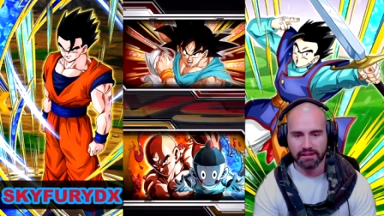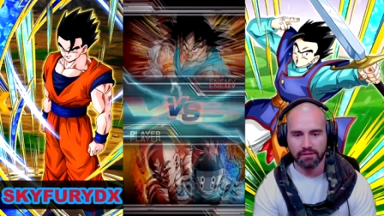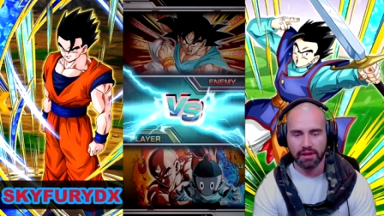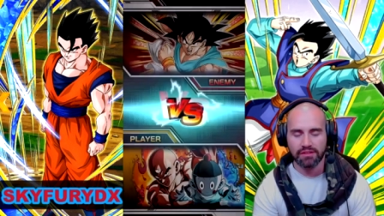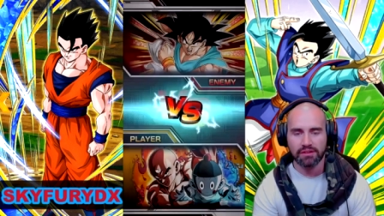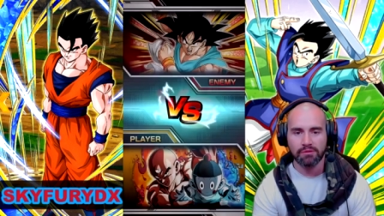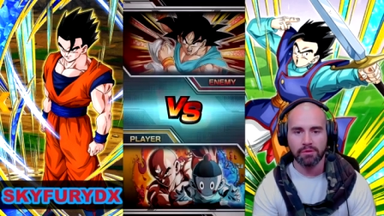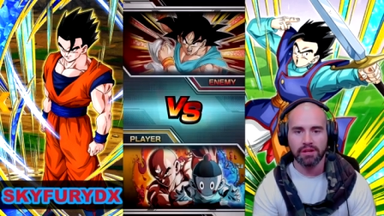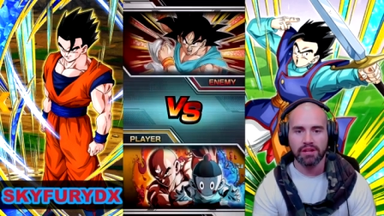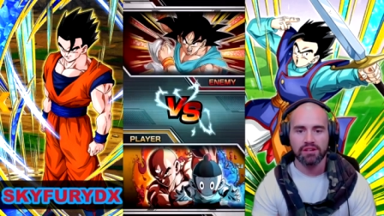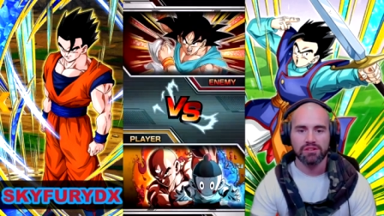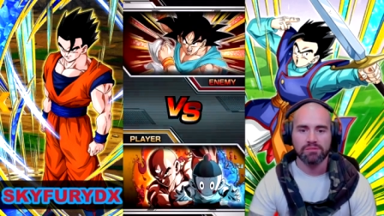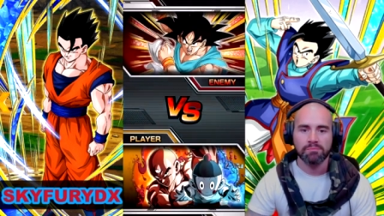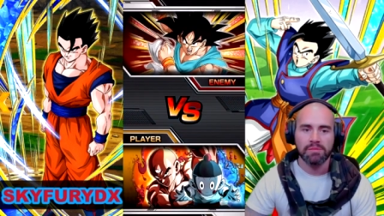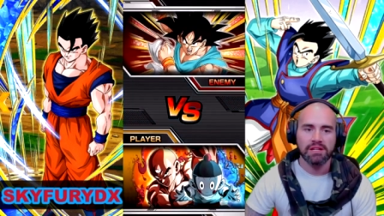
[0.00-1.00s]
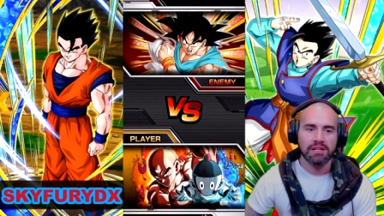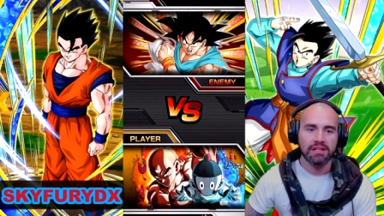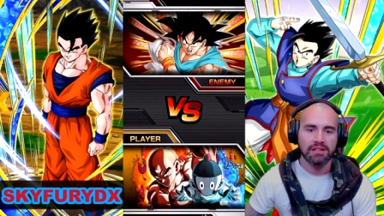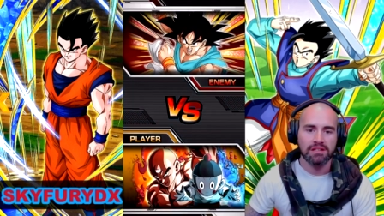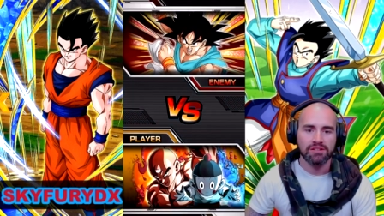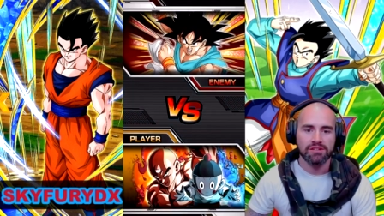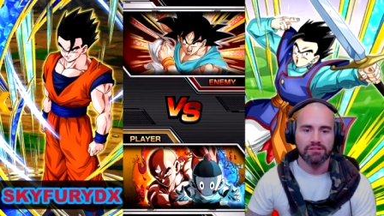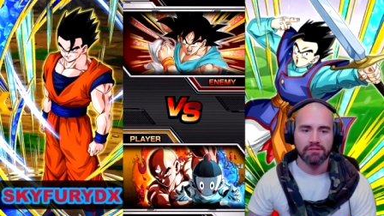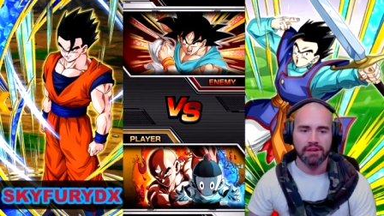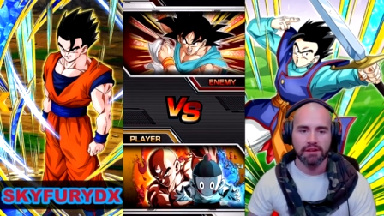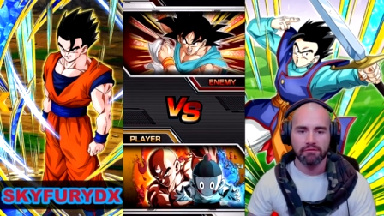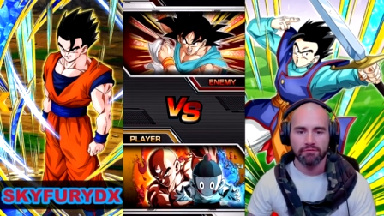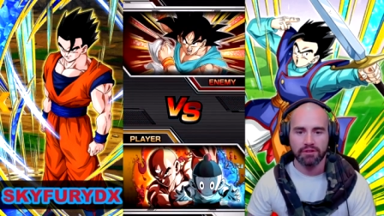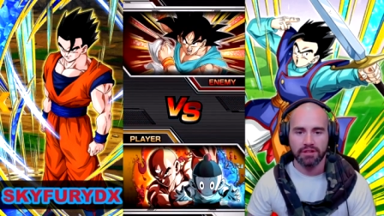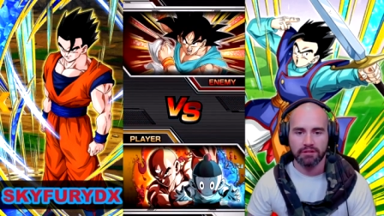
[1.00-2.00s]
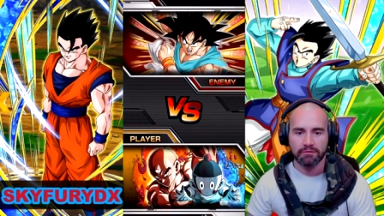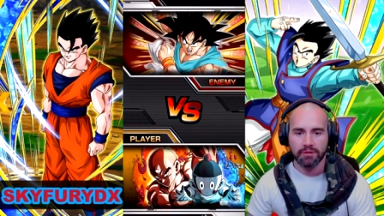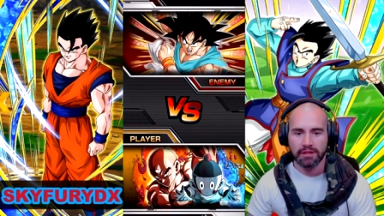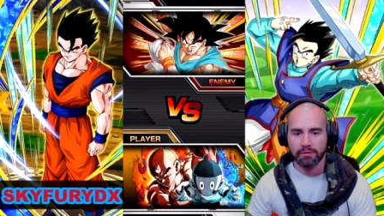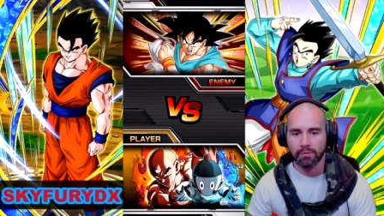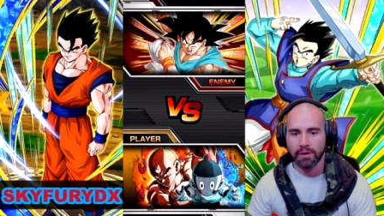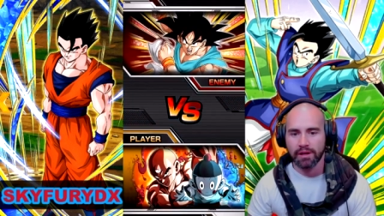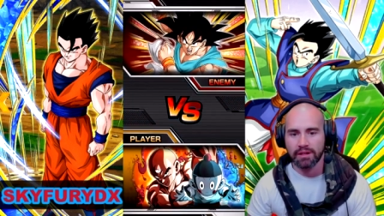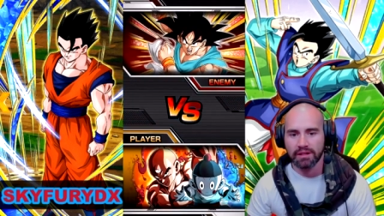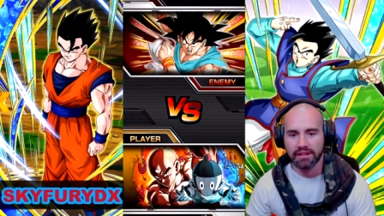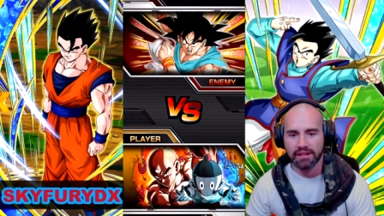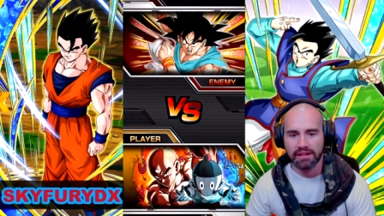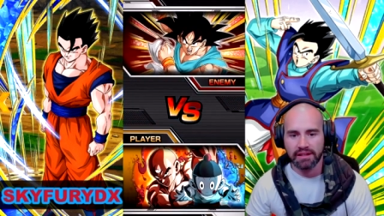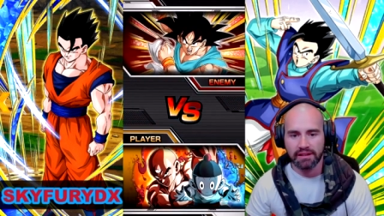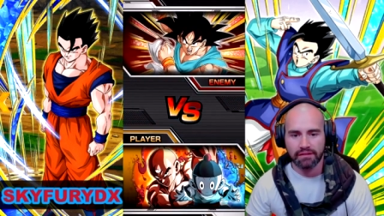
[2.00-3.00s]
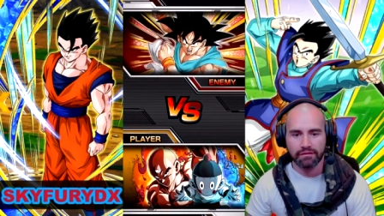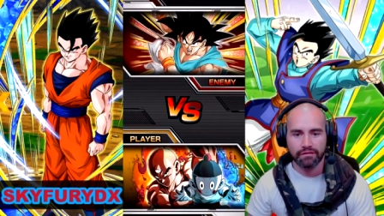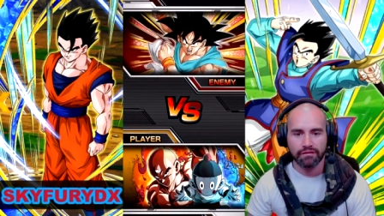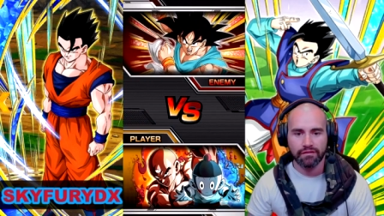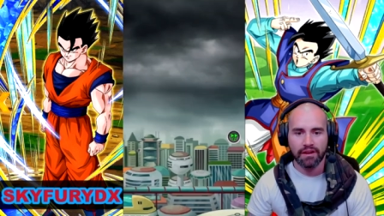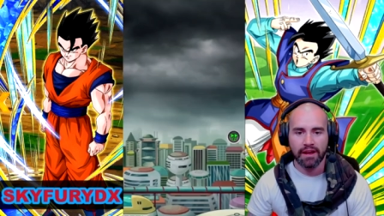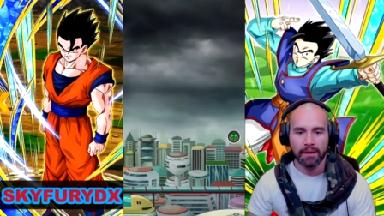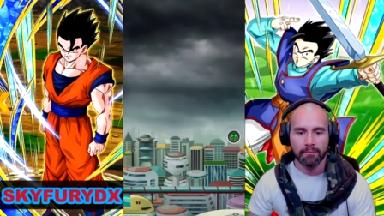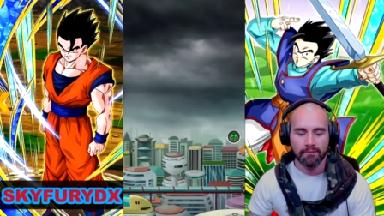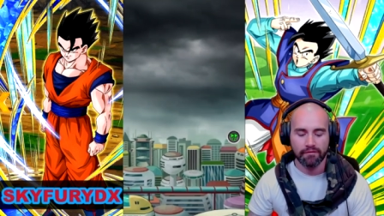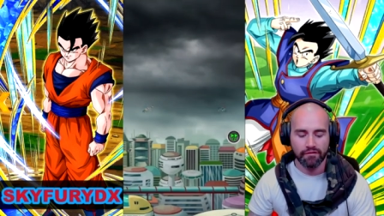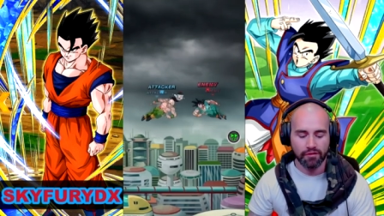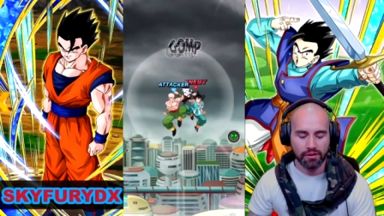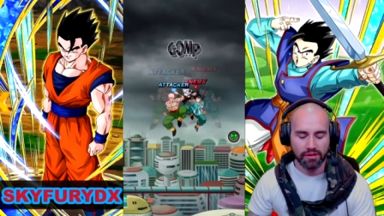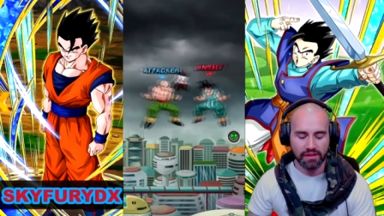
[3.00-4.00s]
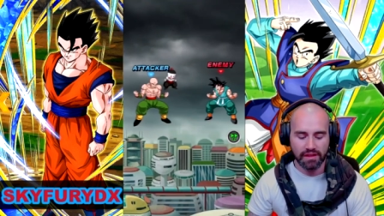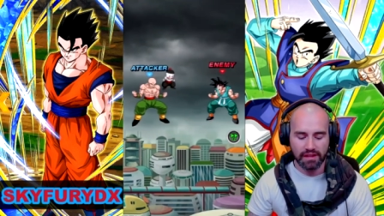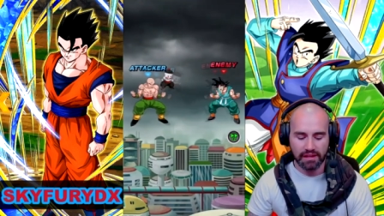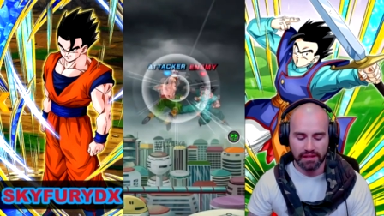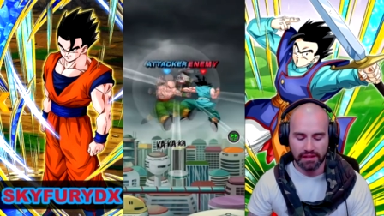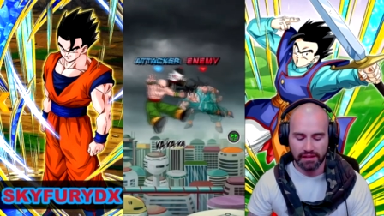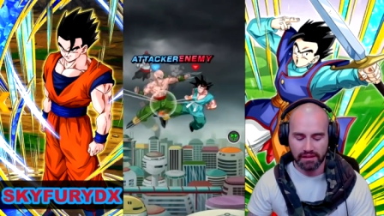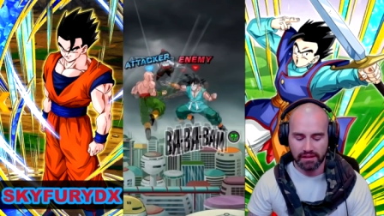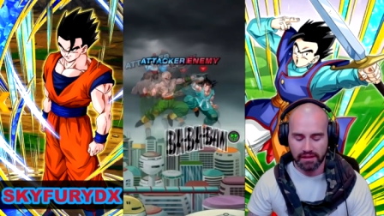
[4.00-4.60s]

I think we're going to be doing really really well if um, for the